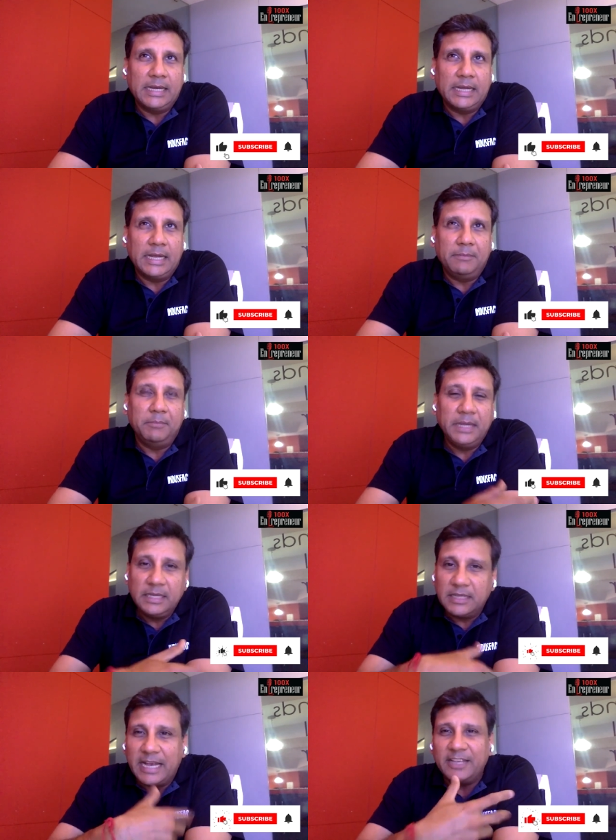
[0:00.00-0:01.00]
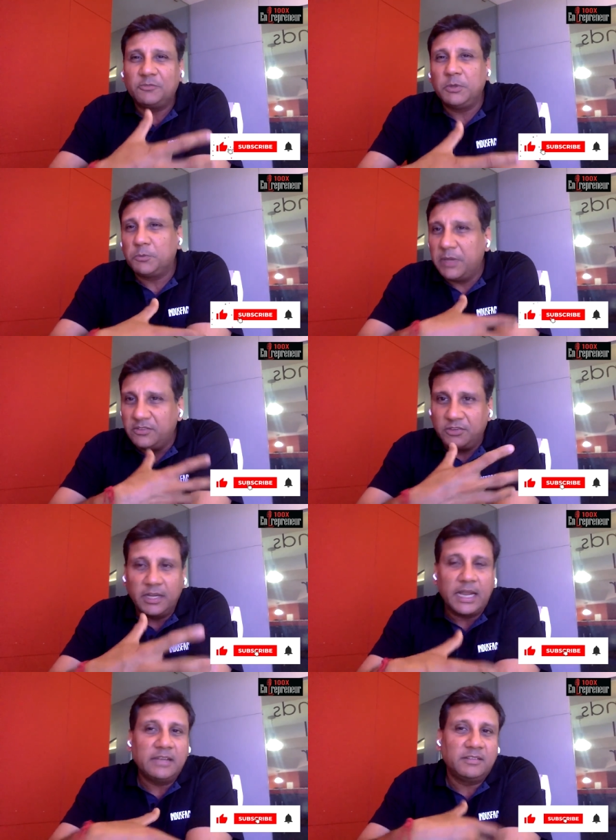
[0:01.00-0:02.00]
And being in the ISP space,
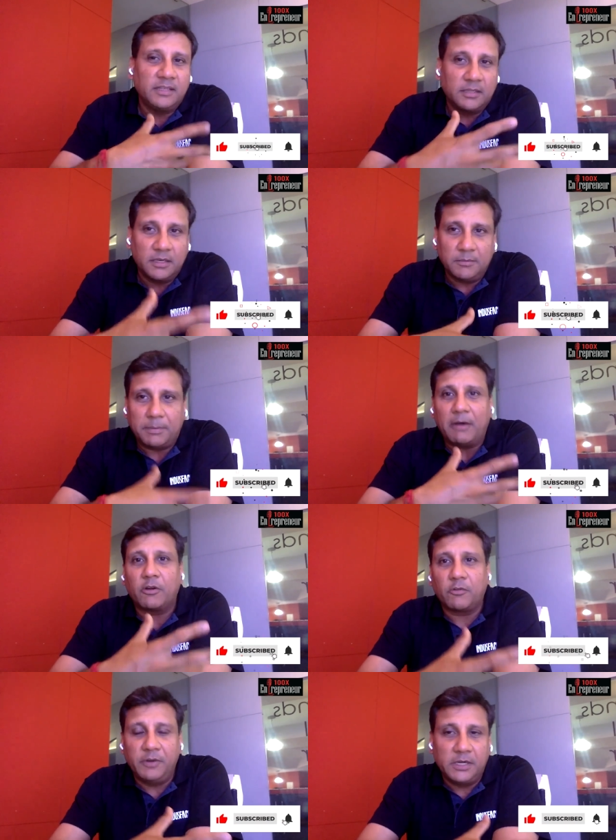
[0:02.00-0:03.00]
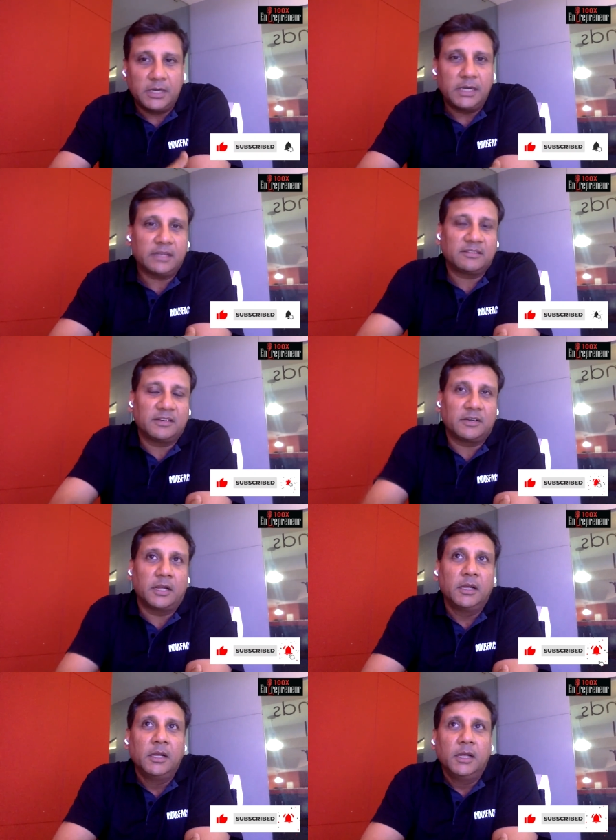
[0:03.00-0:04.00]
realizing the power of internet,
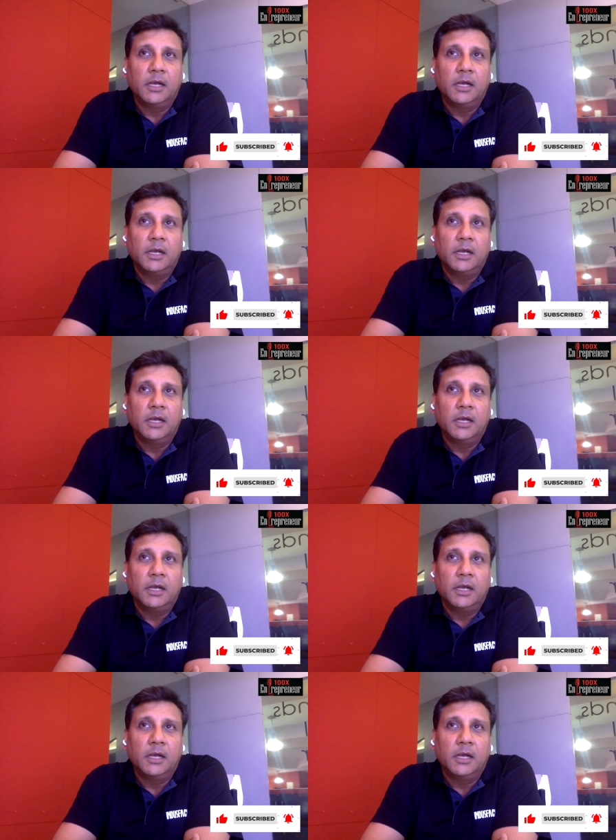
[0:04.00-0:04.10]
etc.,